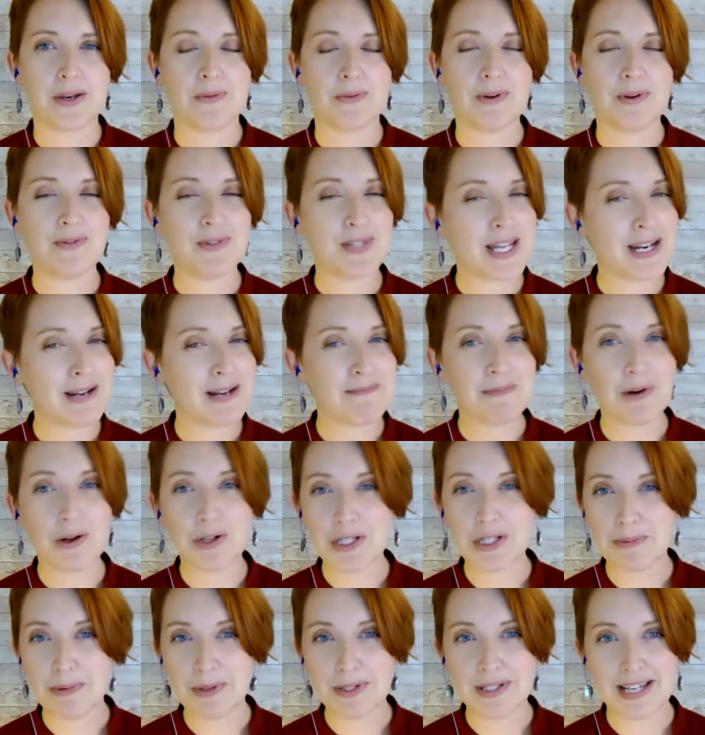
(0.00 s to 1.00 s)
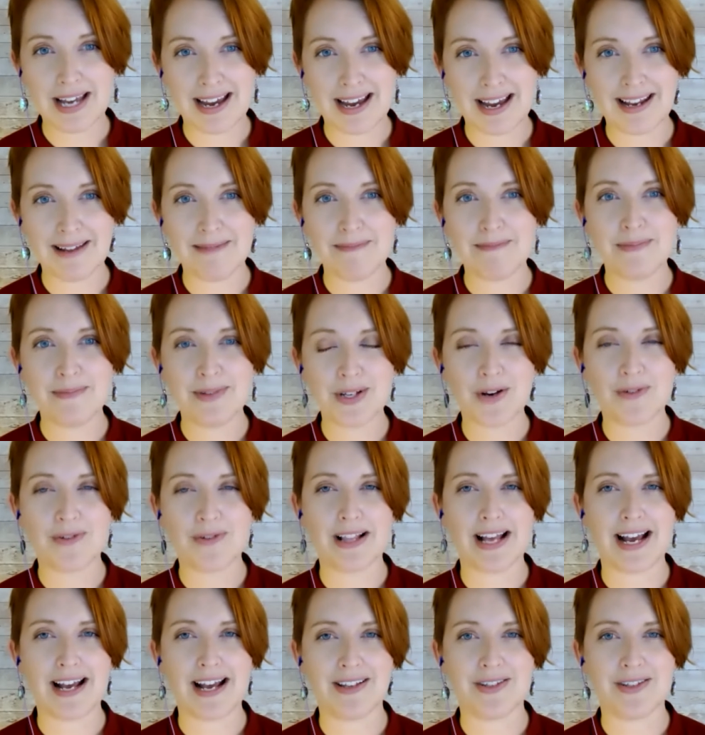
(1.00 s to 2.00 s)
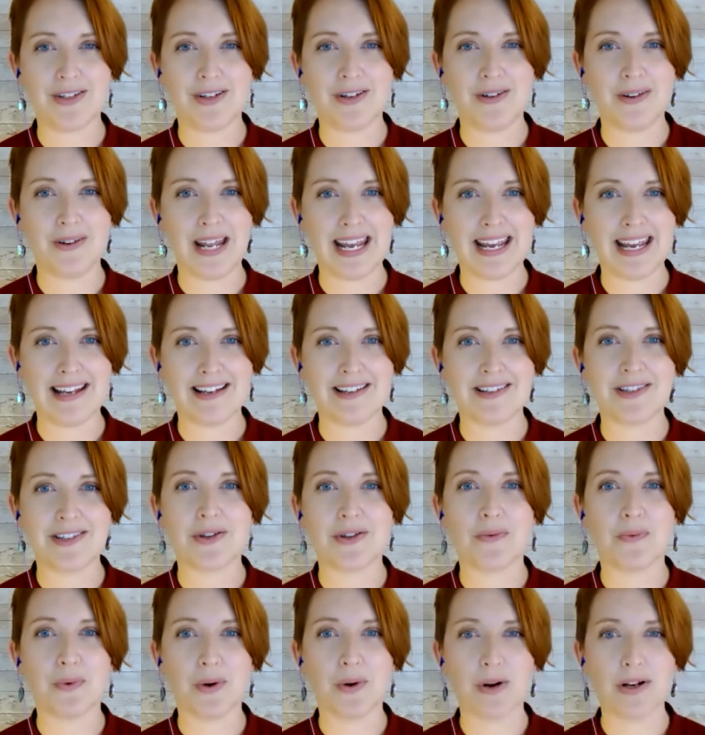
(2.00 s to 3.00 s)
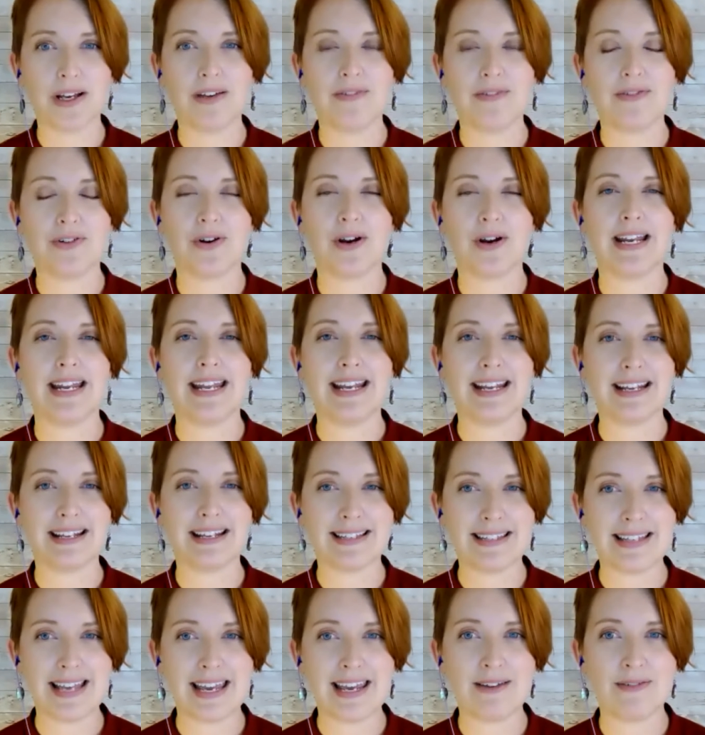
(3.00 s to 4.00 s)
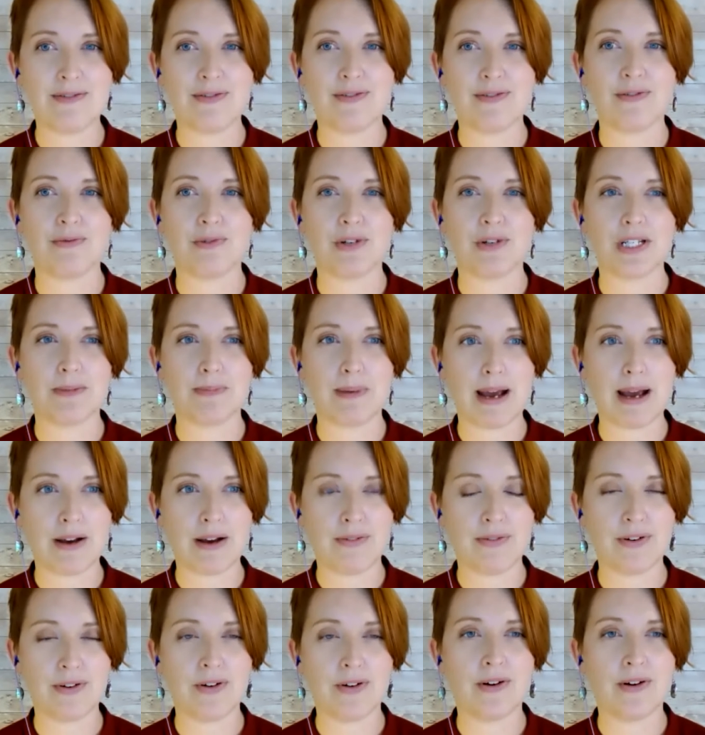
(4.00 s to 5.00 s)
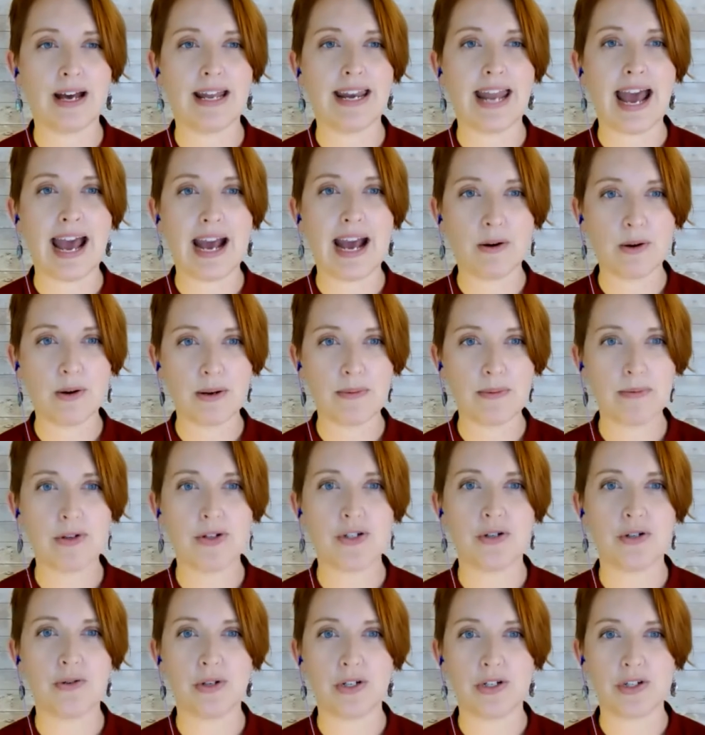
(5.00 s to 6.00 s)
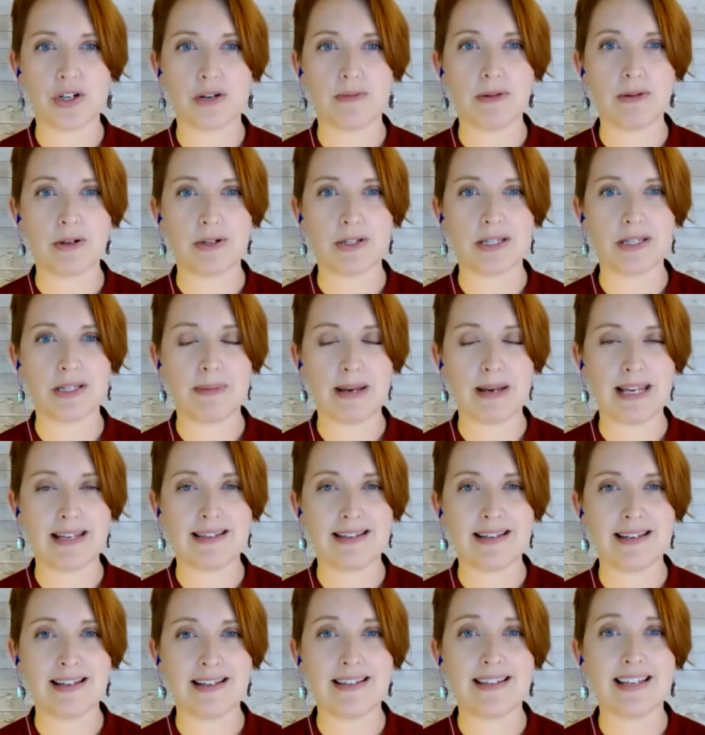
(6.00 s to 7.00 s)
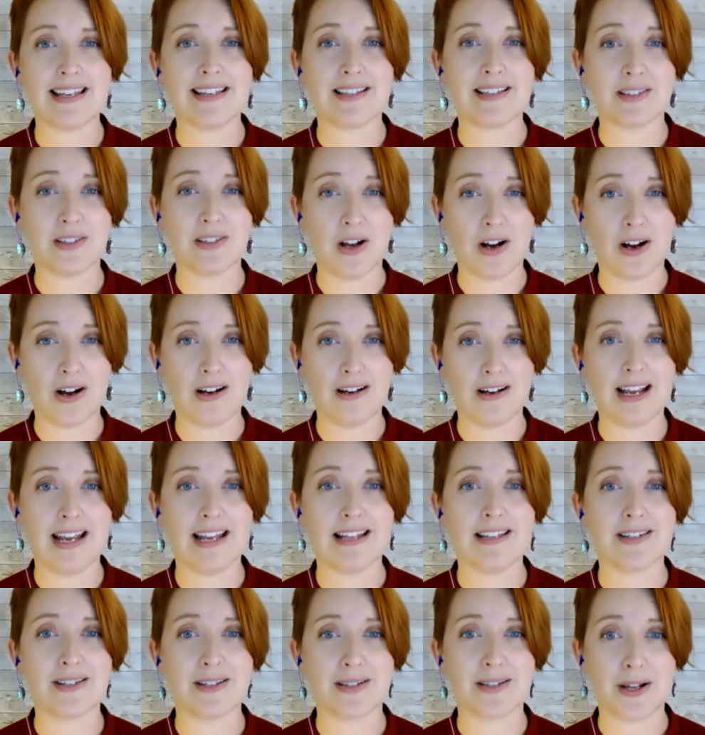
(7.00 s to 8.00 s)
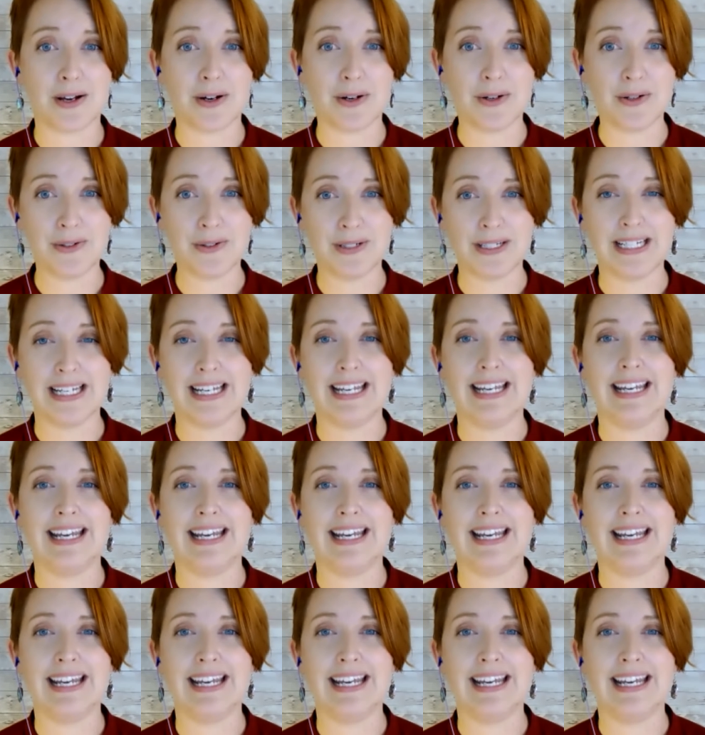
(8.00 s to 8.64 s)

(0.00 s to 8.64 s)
We've said it multiple times over the last 2 days, the work of creating safe, respectful, and equitable Jewish communal spaces is long and slow.